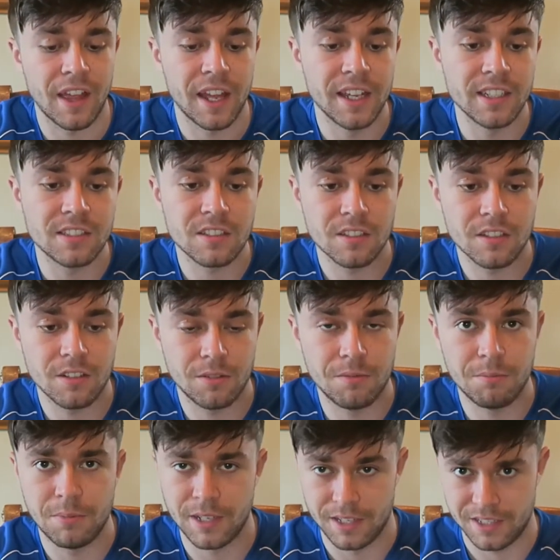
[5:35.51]
that is. A
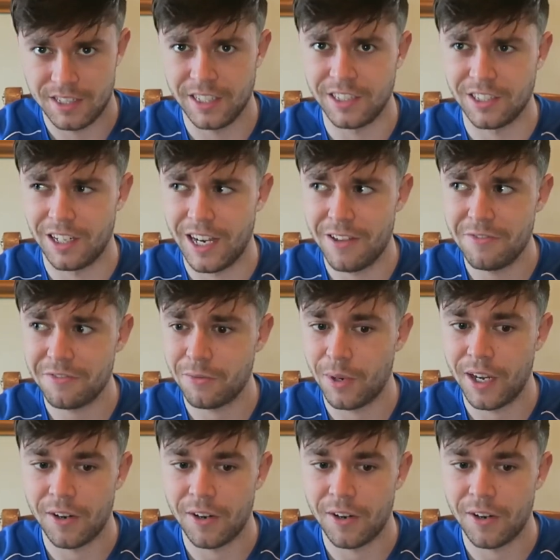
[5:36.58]
bit of decent length,